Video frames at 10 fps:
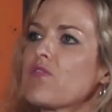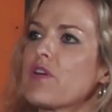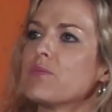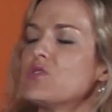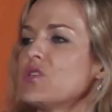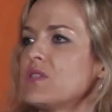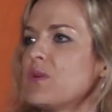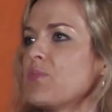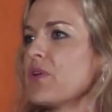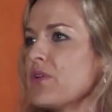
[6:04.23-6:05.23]
from just
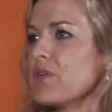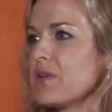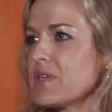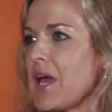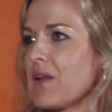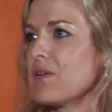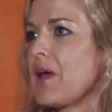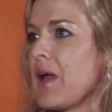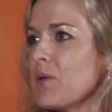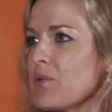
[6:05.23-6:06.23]
a pure Title
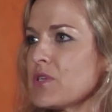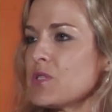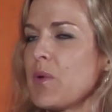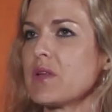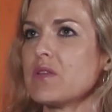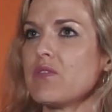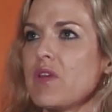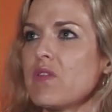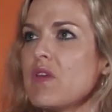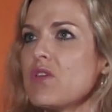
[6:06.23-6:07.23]
IX perspective,
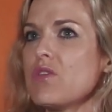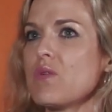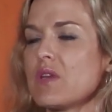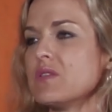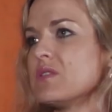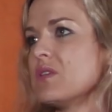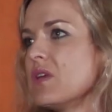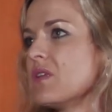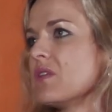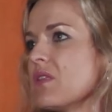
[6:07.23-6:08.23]
I think you can
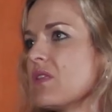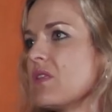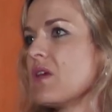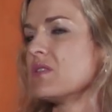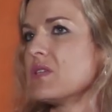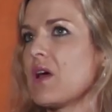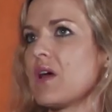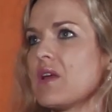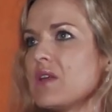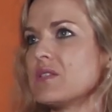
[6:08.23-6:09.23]
see that
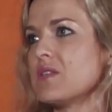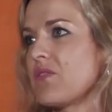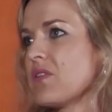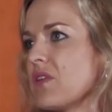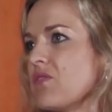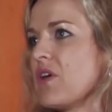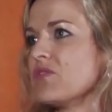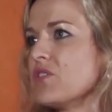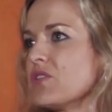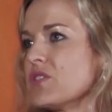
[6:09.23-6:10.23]
it's definitely
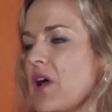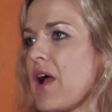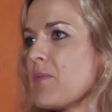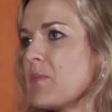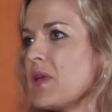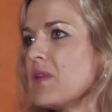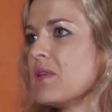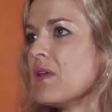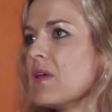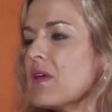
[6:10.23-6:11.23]
evolved over time. I
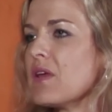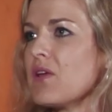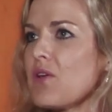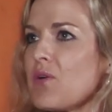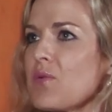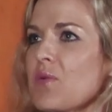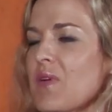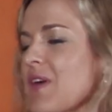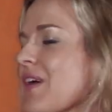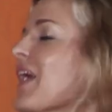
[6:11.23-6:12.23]
mean, you know,
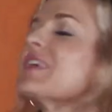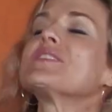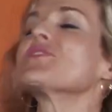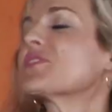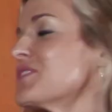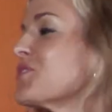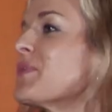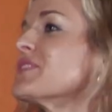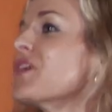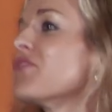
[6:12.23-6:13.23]
I still consider
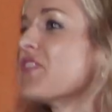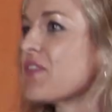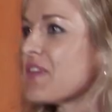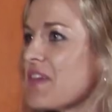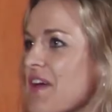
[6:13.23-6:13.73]
myself fairly